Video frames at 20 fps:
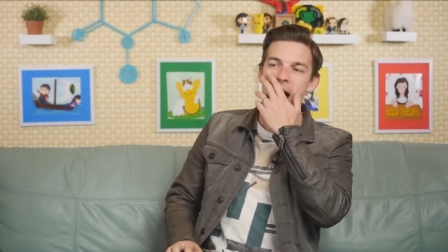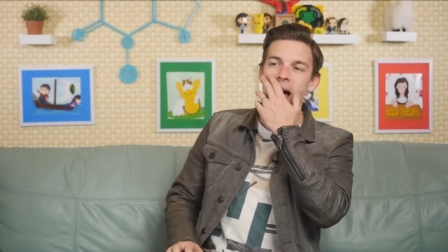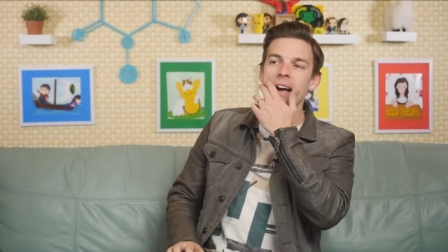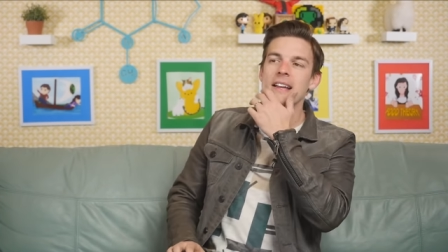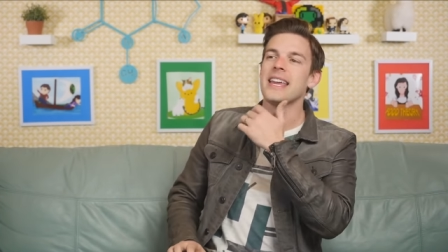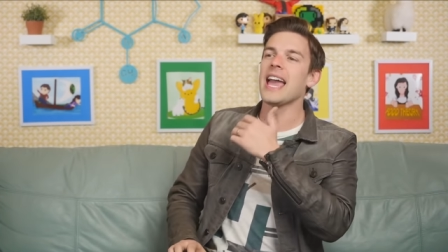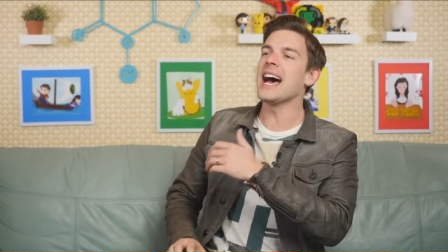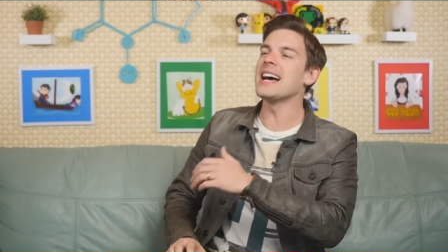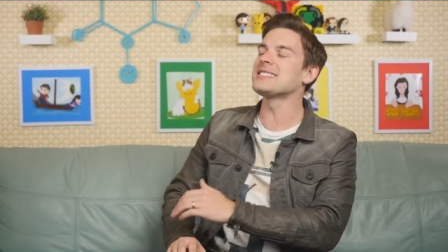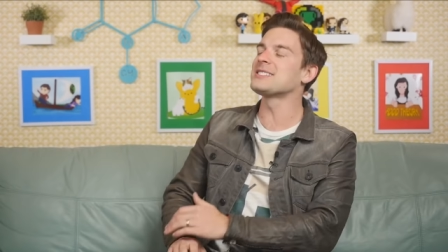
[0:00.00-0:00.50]

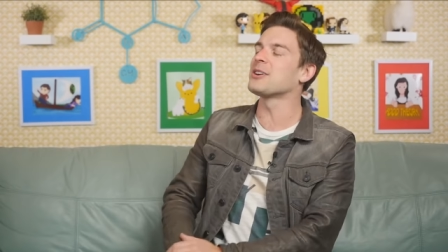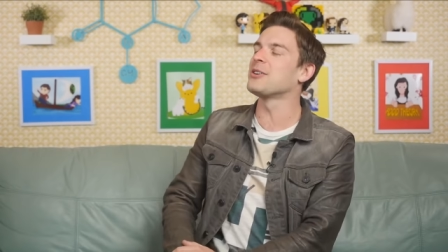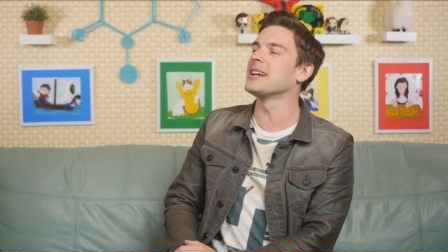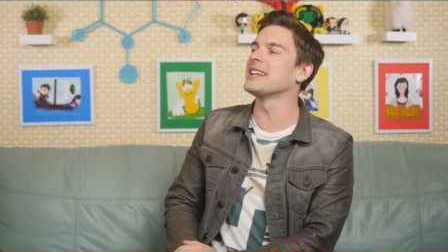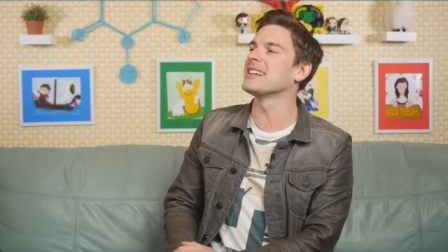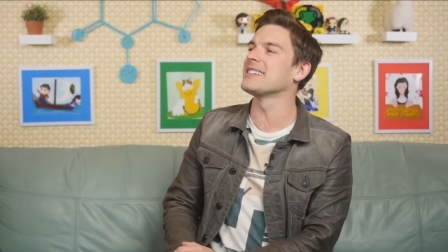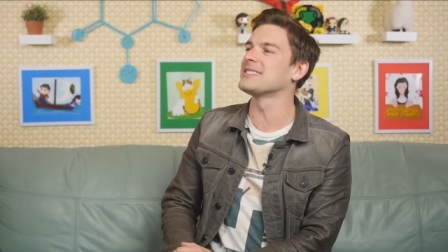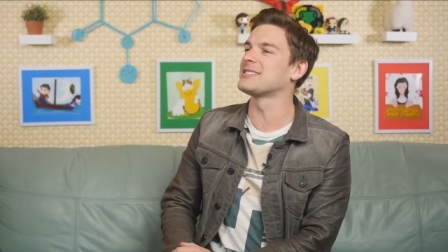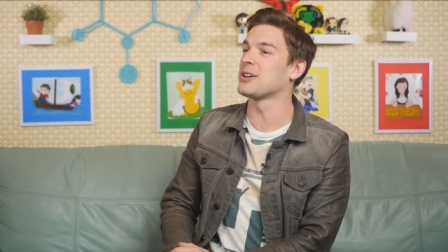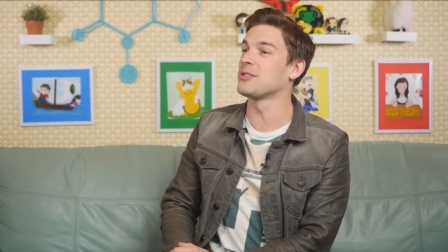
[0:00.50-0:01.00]
Yeah, so
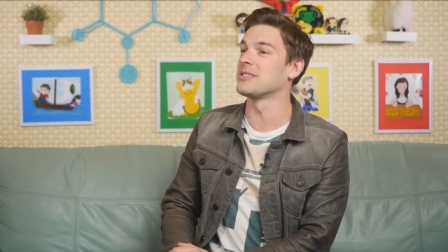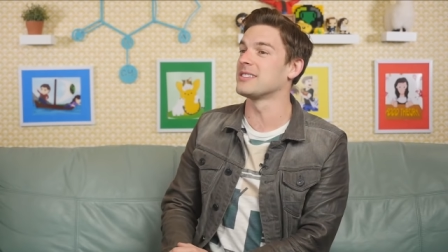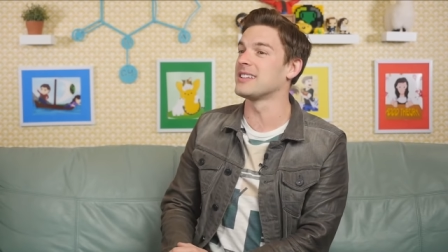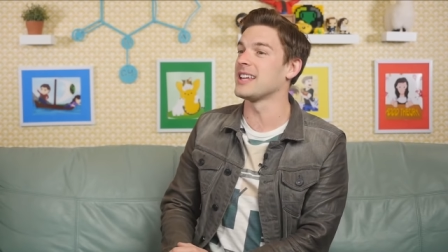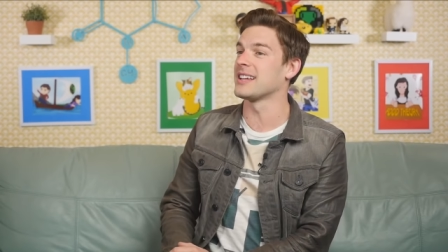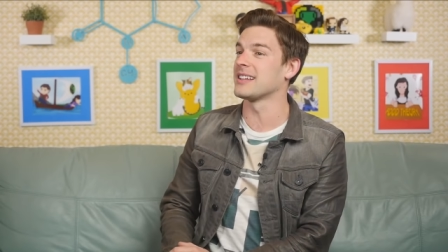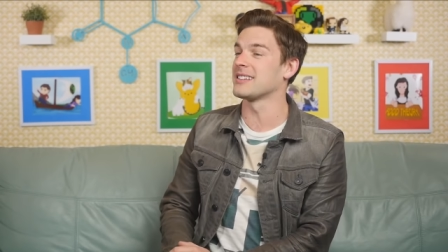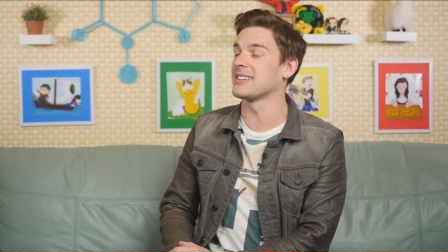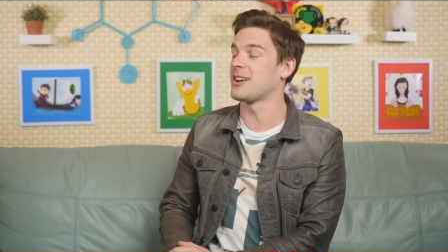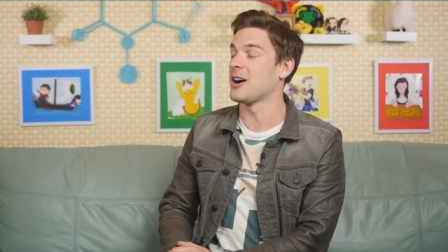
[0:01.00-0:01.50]
it, so
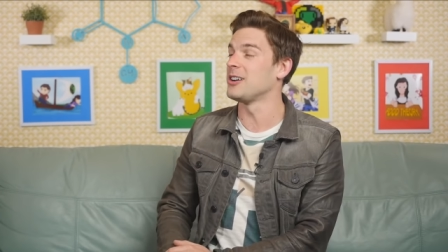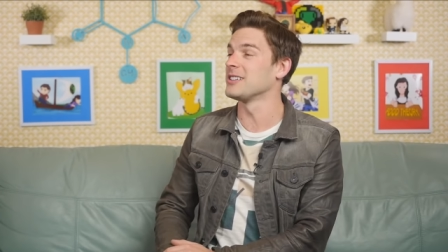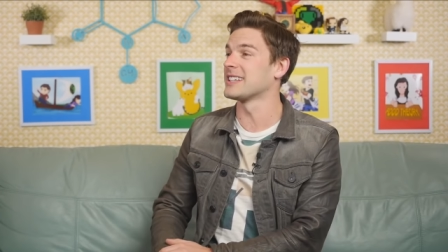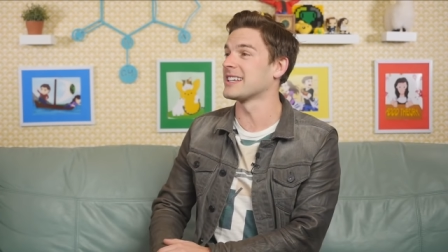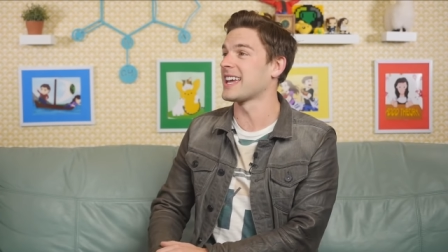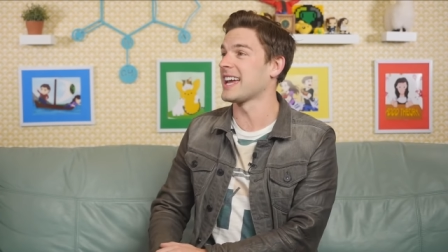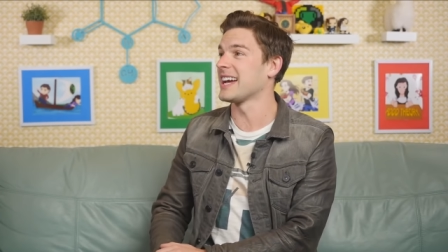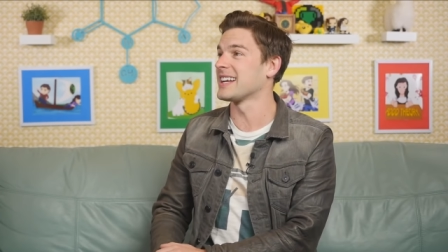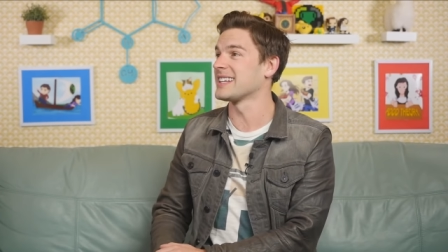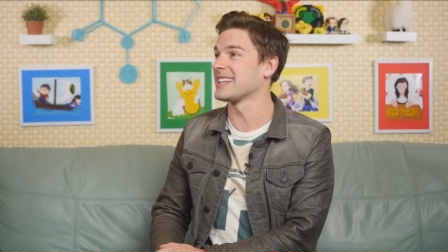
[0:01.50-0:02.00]
they called it
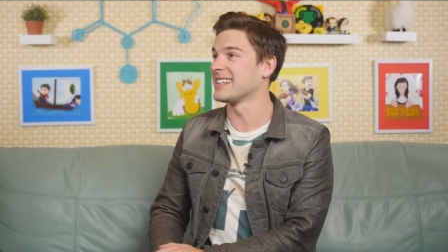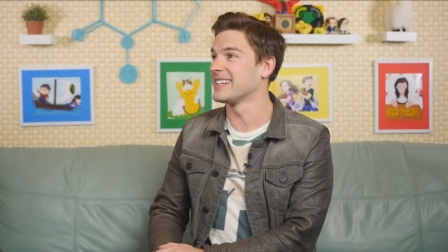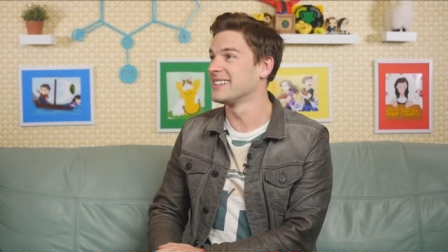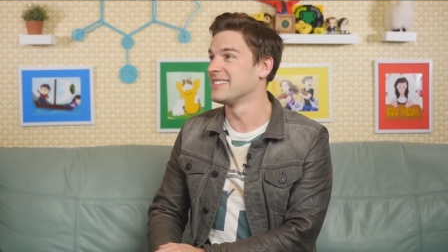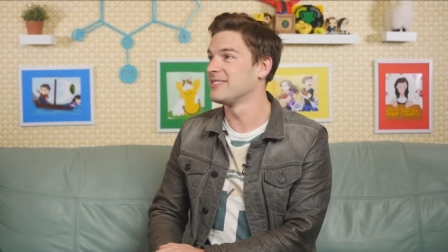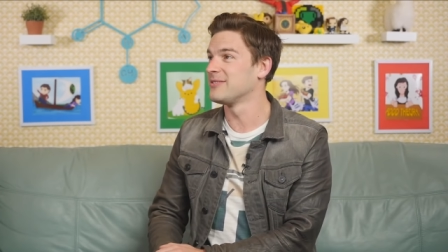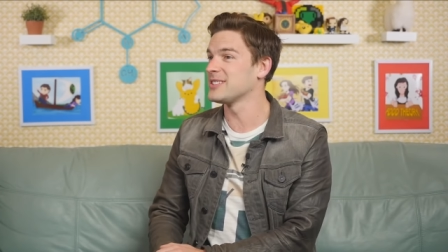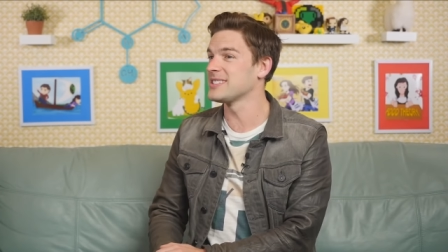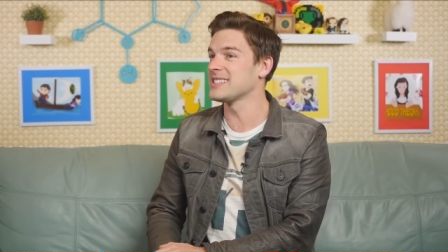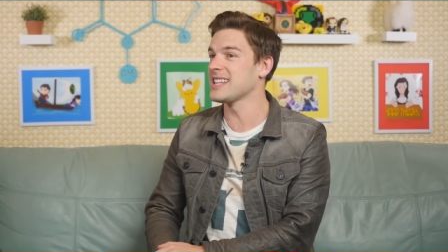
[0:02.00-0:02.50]
candy.
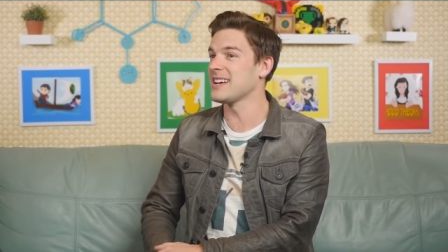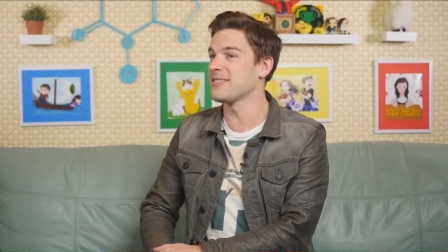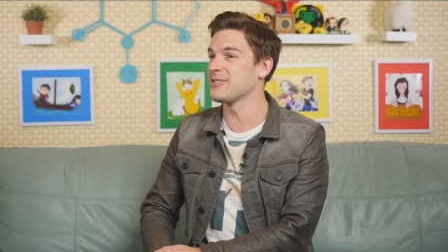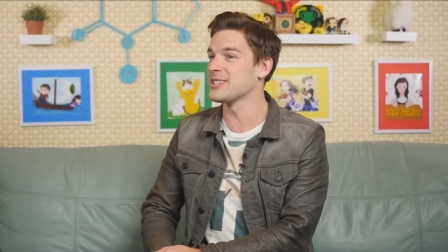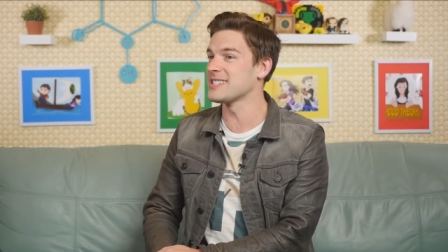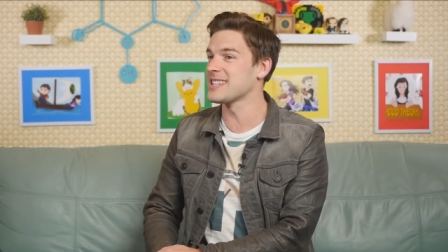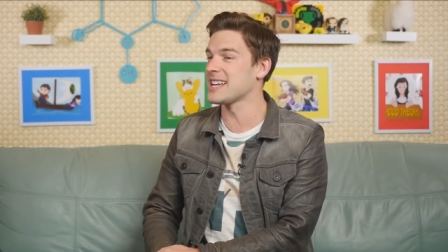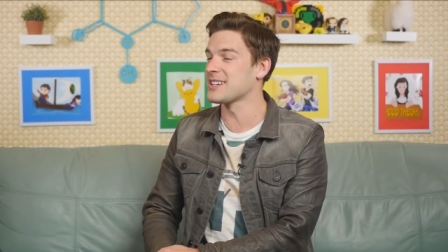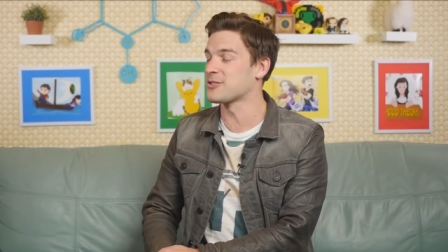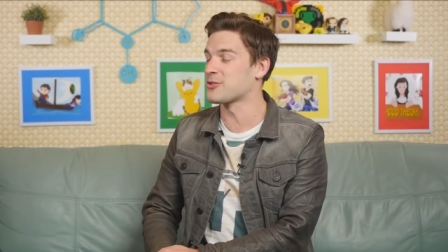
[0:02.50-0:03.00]
Wasn't that yeah.
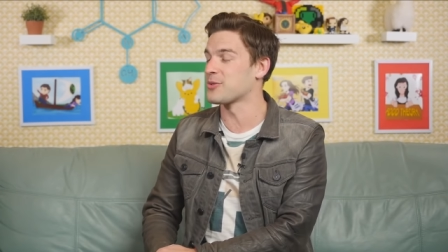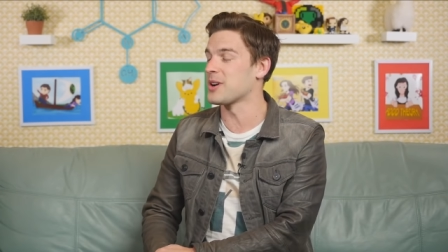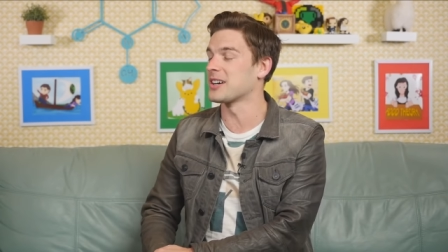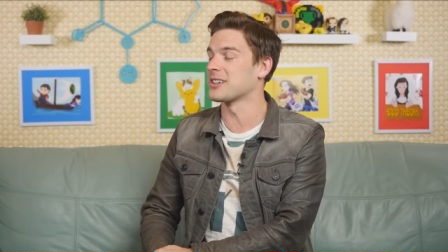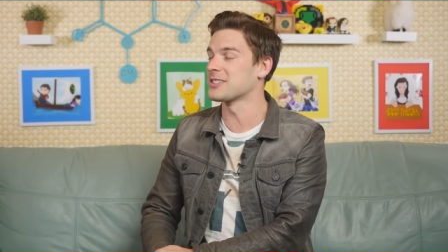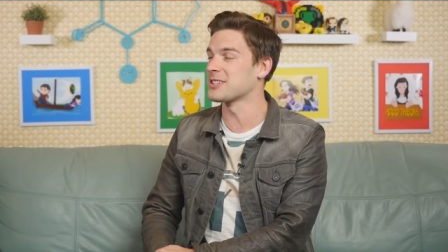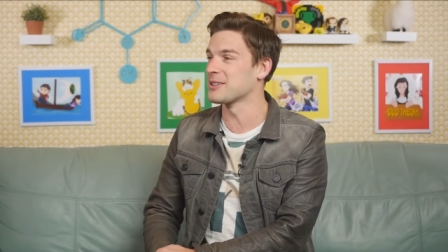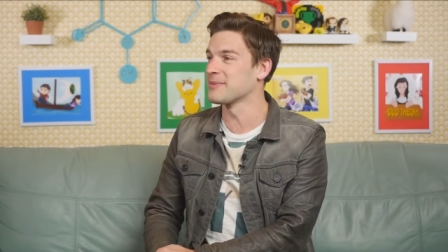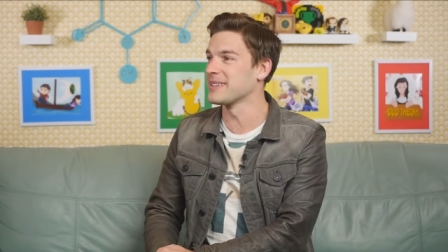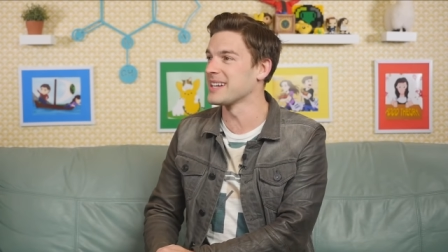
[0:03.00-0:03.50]
wasn't that
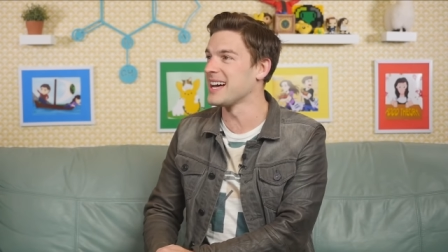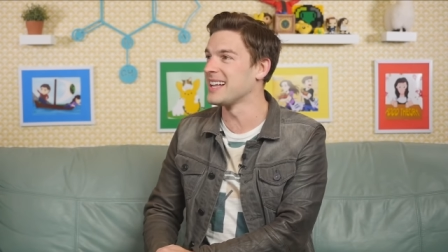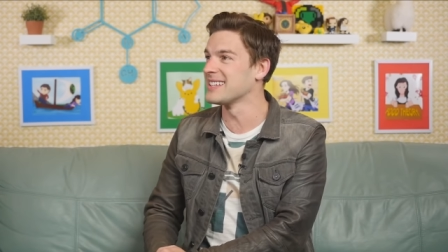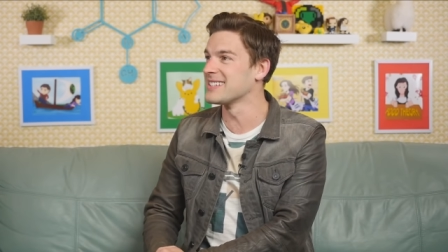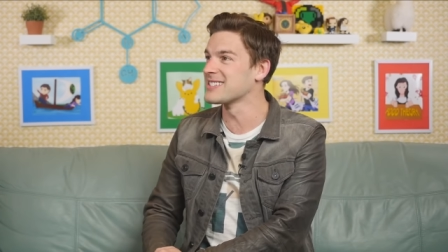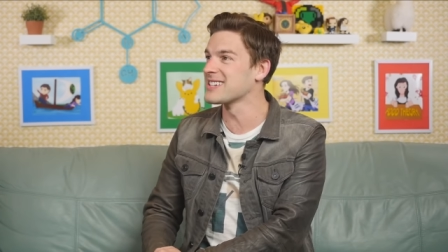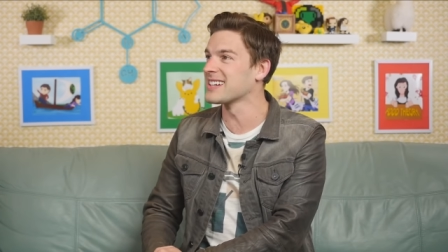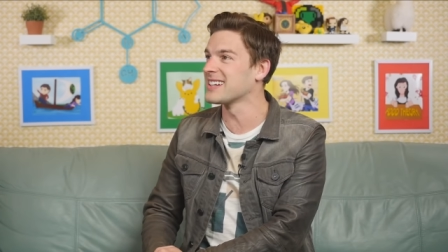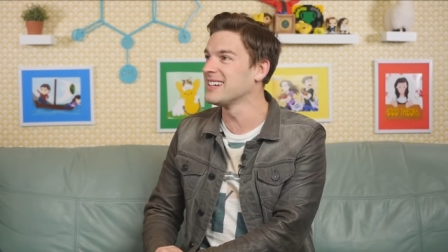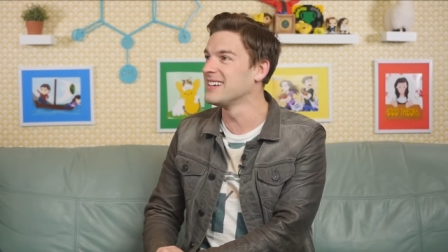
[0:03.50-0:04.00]
drug
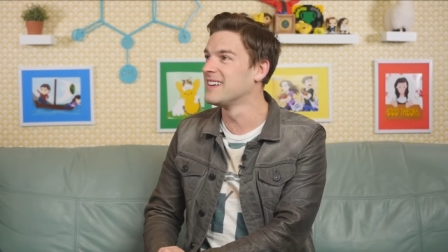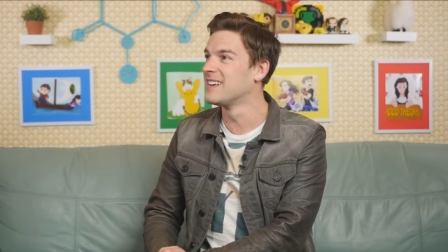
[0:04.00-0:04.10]
terminology?